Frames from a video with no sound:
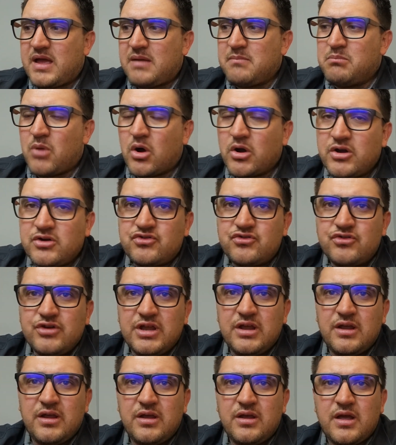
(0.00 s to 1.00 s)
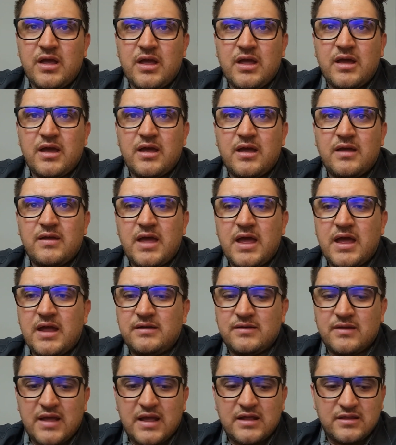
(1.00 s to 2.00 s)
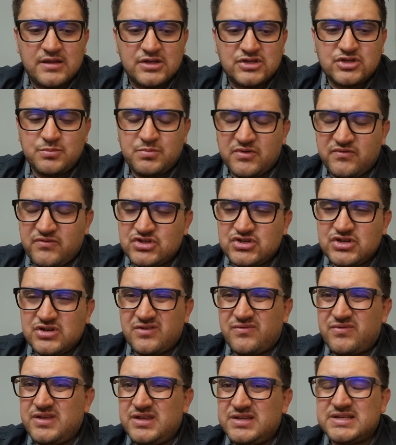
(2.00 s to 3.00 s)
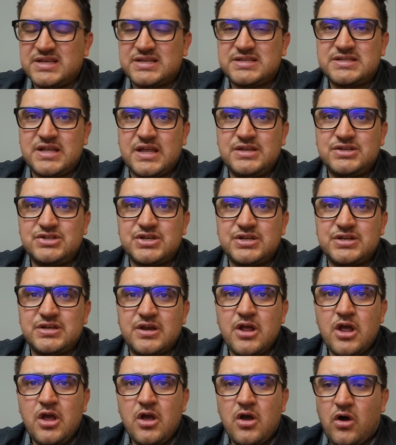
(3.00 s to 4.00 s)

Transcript: monitoring uh, and and the supervision of these extension